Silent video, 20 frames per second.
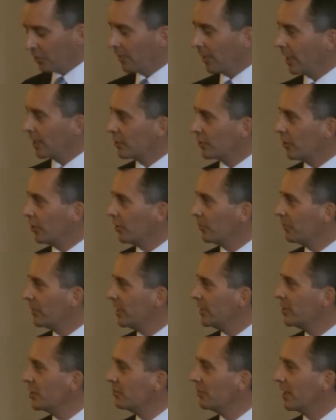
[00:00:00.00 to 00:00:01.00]
Nobody called
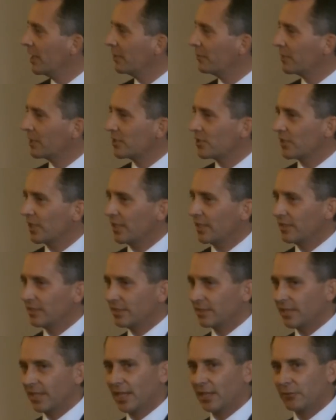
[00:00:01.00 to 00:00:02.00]
me. Nobody would have said
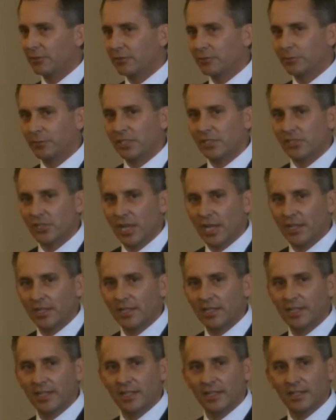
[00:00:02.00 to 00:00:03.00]
that today we would be
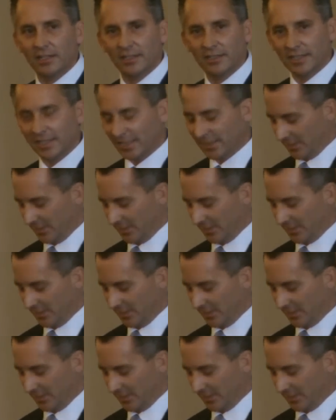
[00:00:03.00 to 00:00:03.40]
standing here